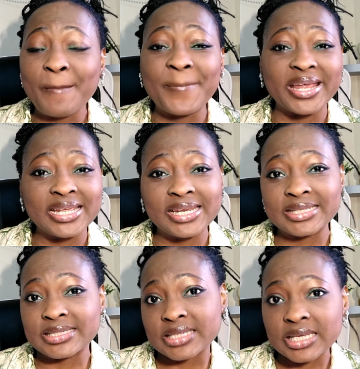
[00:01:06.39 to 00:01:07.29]
banana
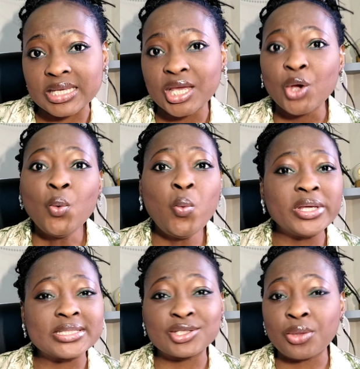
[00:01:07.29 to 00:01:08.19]
tea
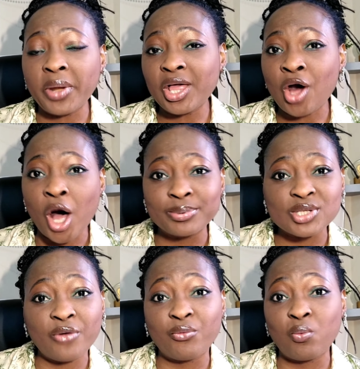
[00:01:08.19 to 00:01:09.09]
with 3 cups of